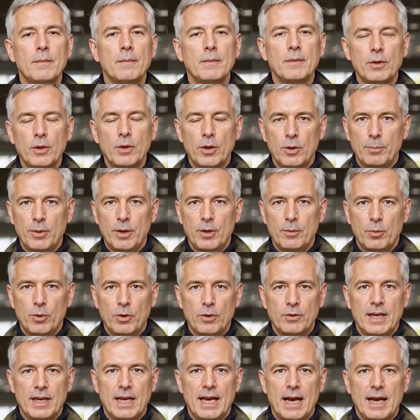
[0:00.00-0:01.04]
To the people
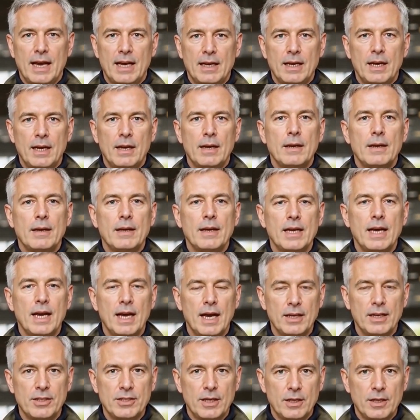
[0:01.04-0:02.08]
of Canada,
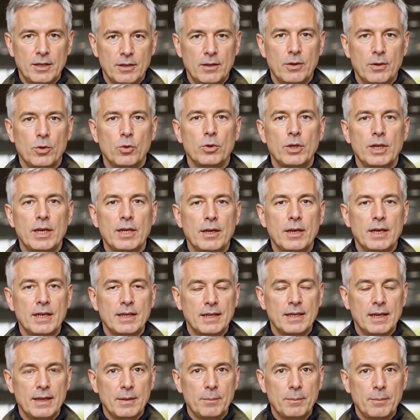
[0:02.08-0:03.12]
Gaza, Greenland,
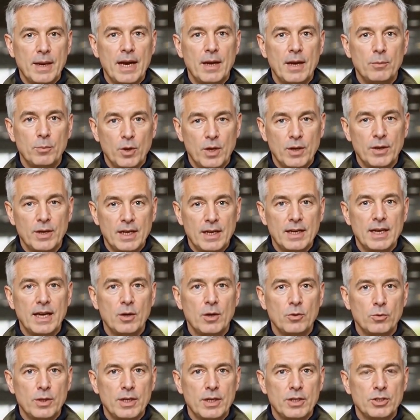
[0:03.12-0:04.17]
and the Panama
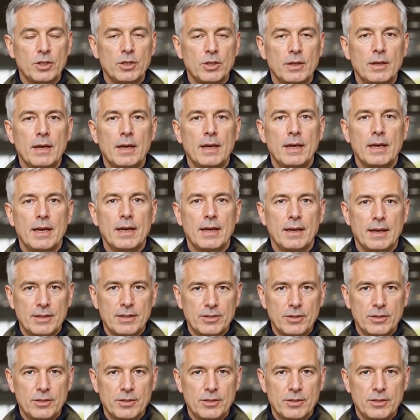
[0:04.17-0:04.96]
Canal region, It's